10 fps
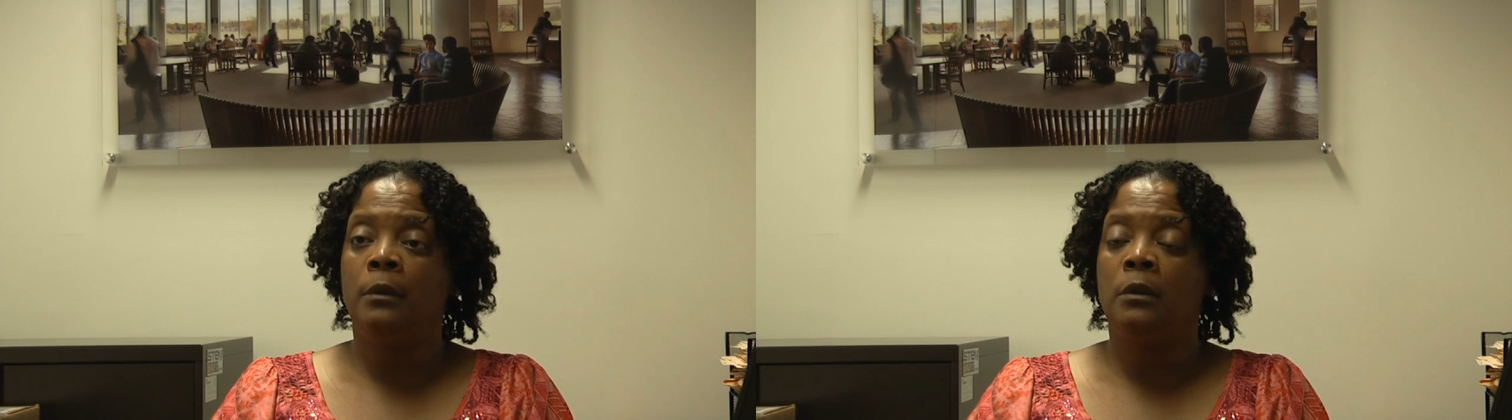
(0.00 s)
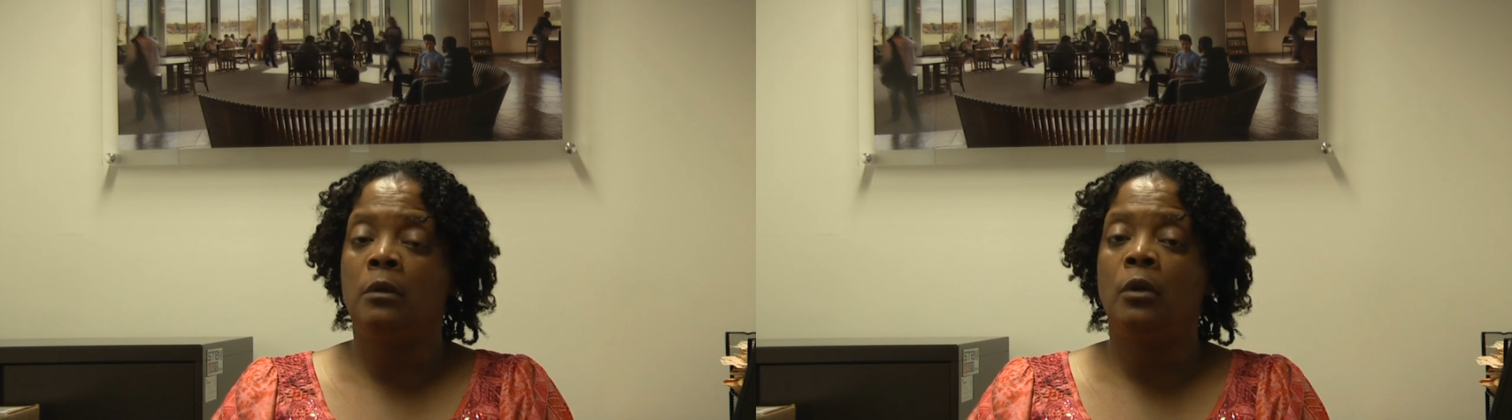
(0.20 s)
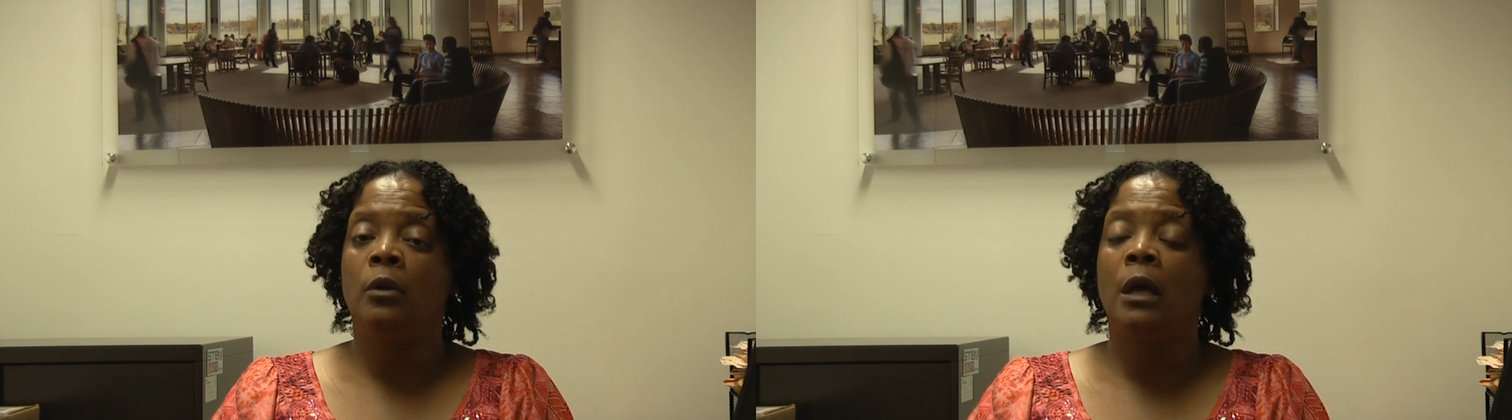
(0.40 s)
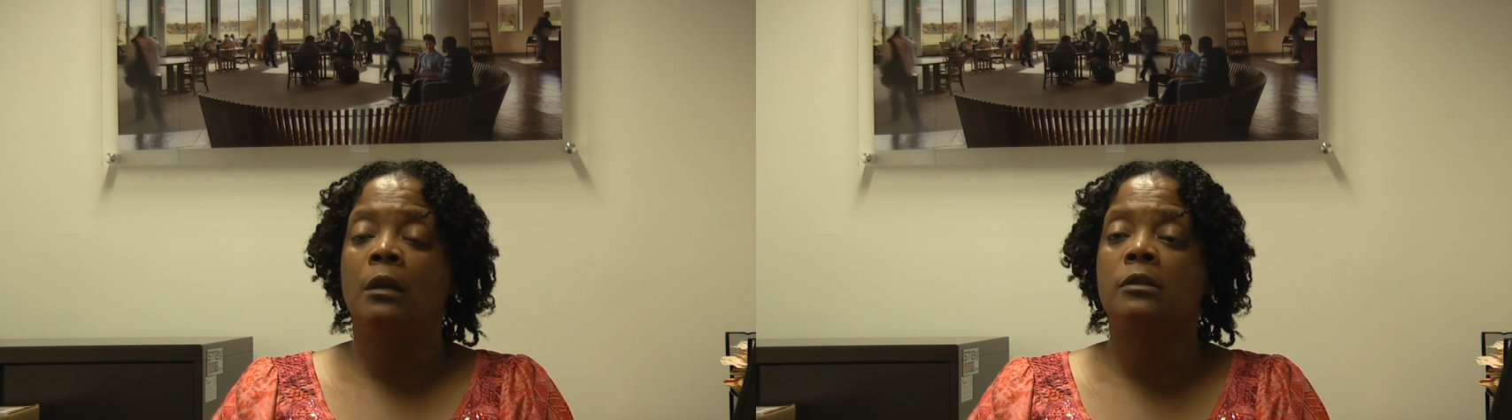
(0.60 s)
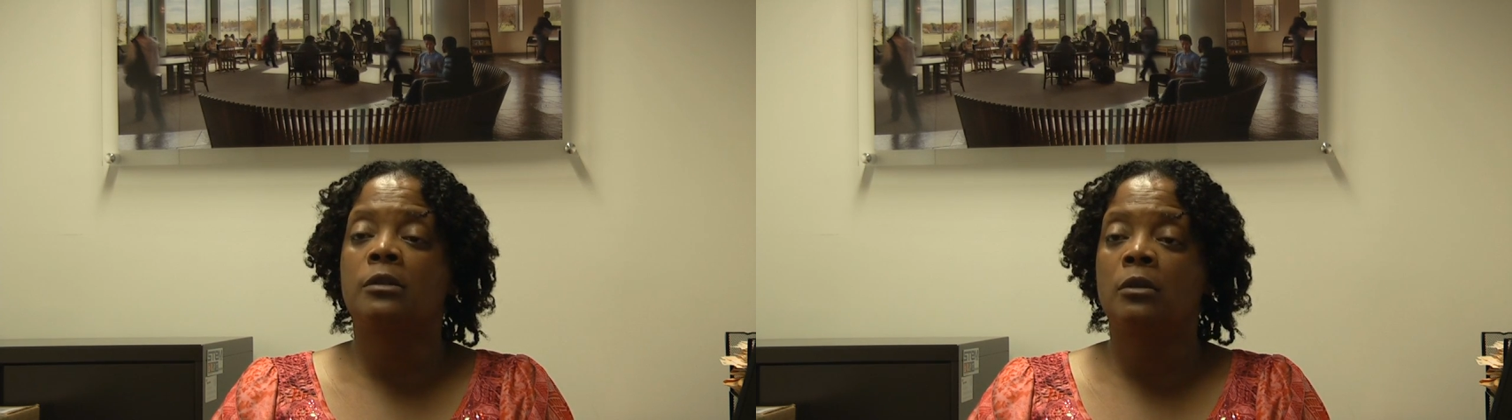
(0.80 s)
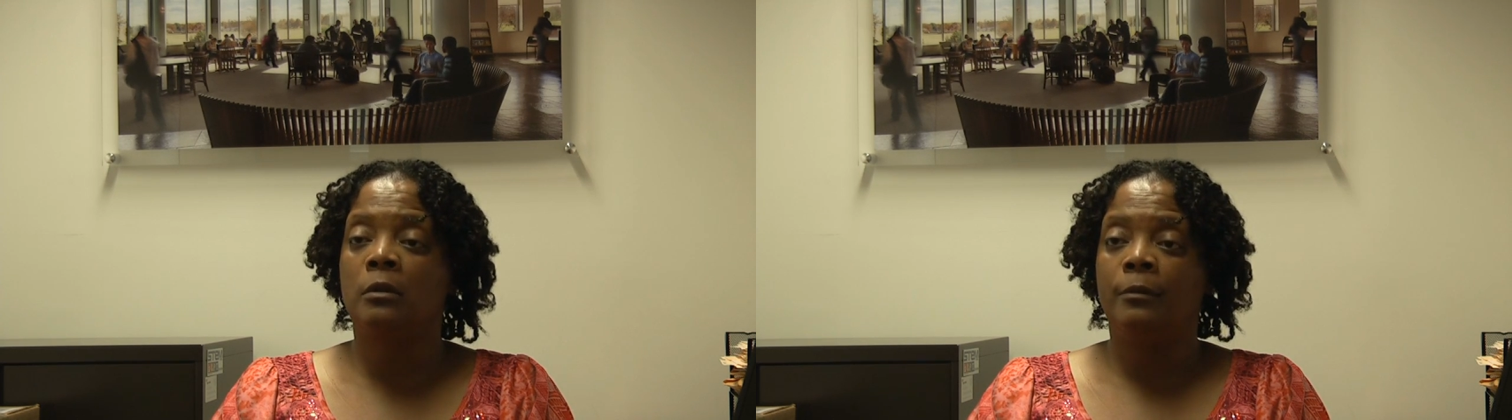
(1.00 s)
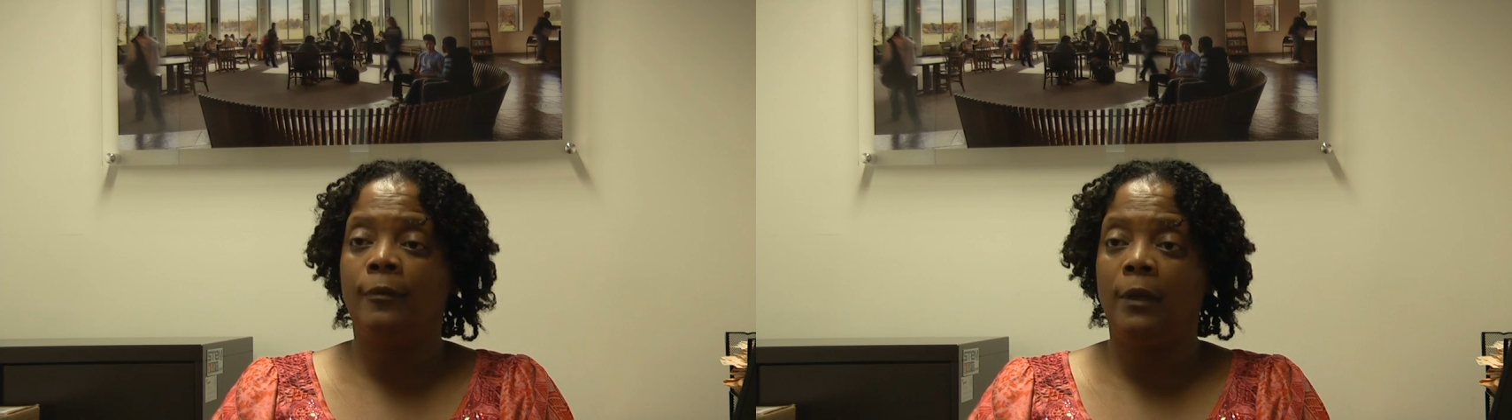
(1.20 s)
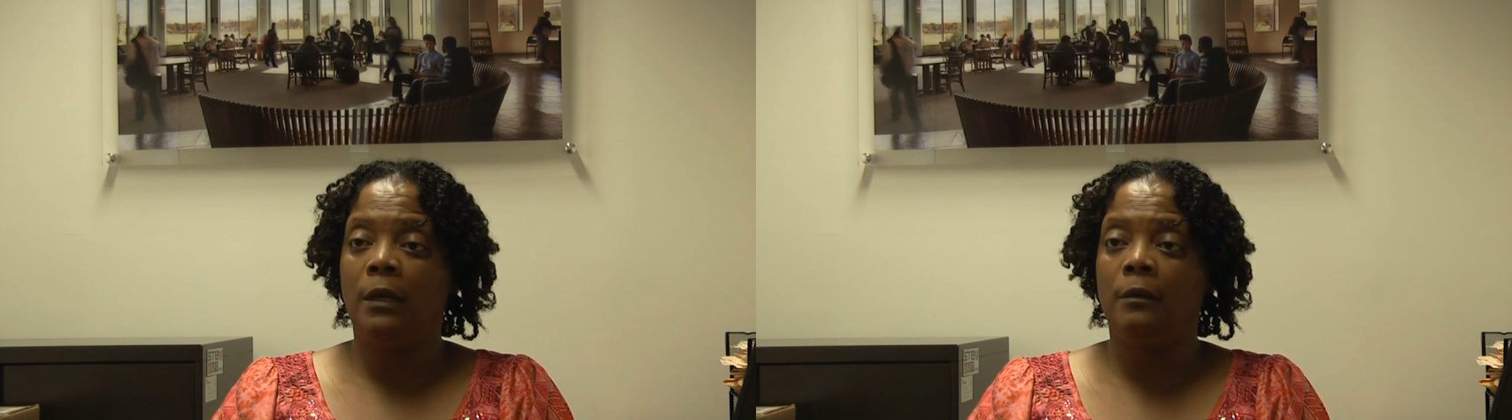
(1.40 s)
to learn how to
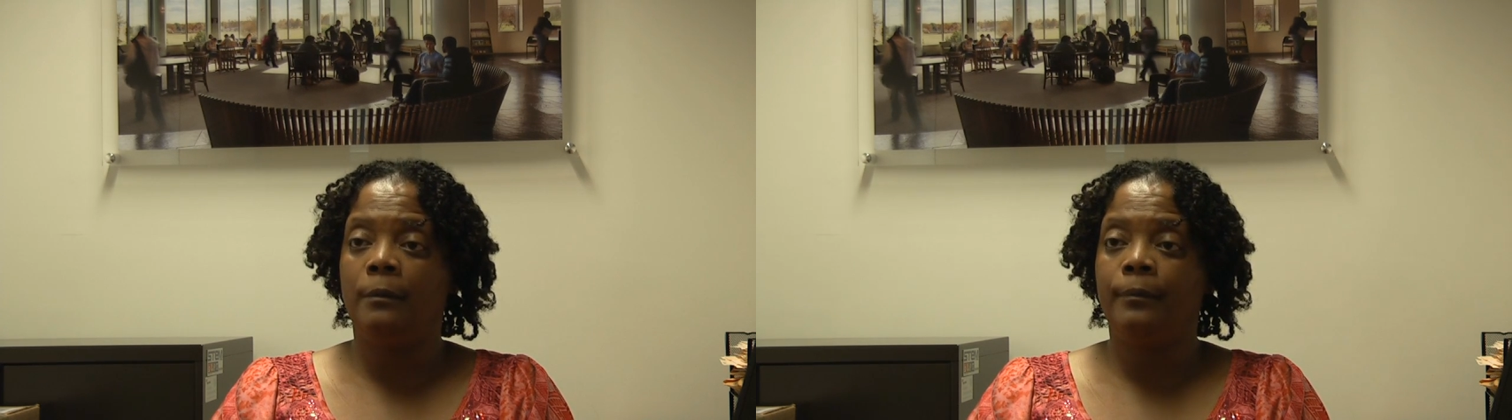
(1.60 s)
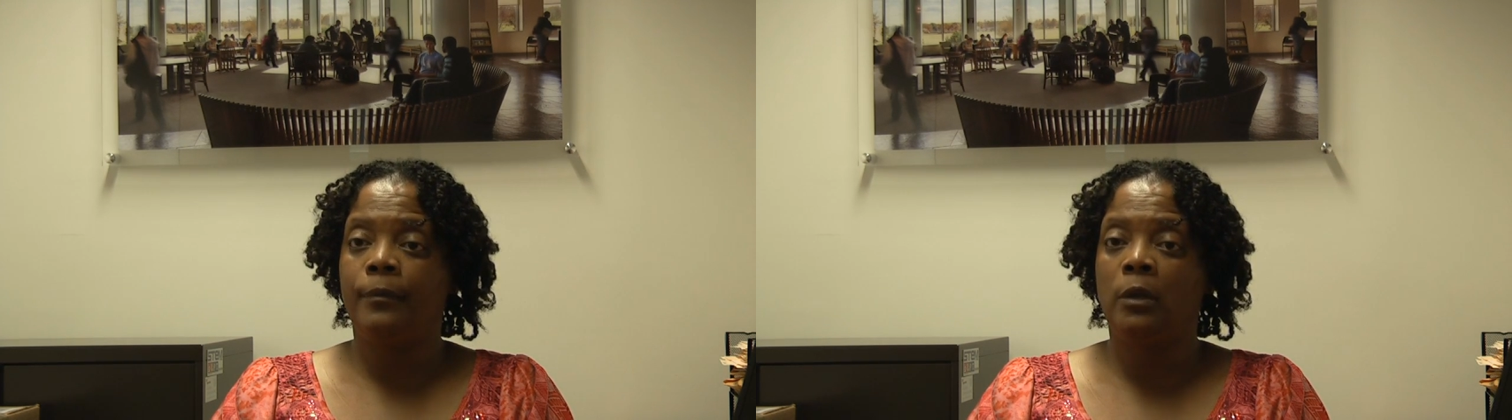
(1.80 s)
circumvent them,